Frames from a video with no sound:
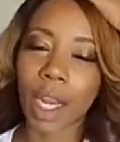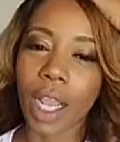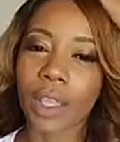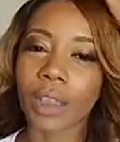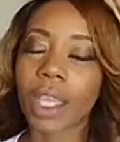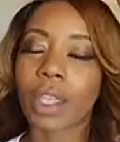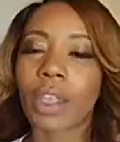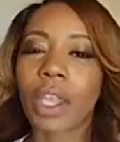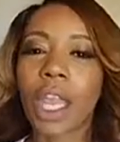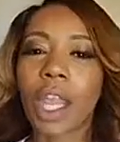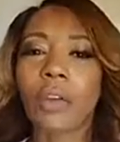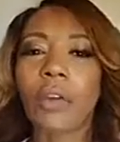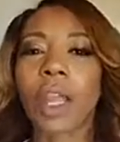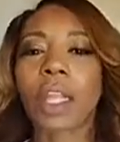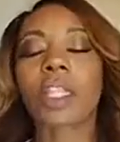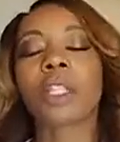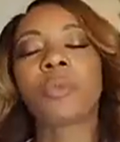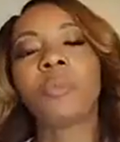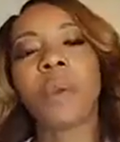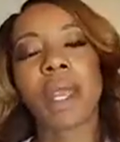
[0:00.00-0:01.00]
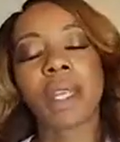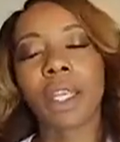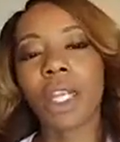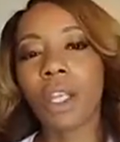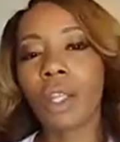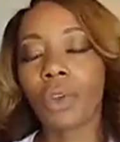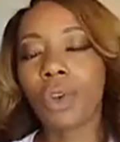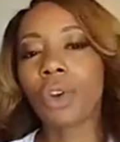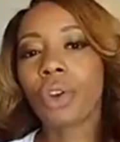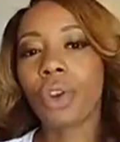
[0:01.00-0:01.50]
that they're expecting
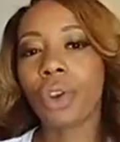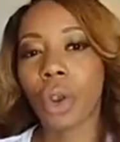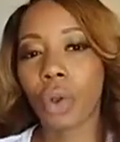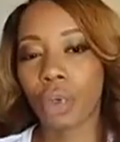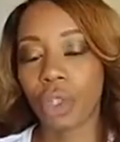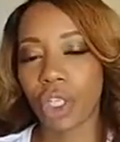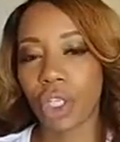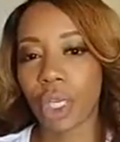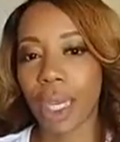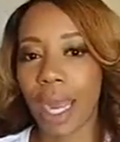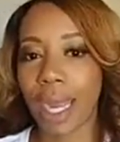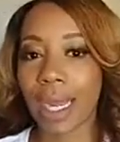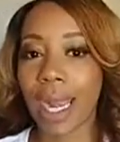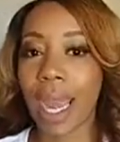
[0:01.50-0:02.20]
you to negotiate.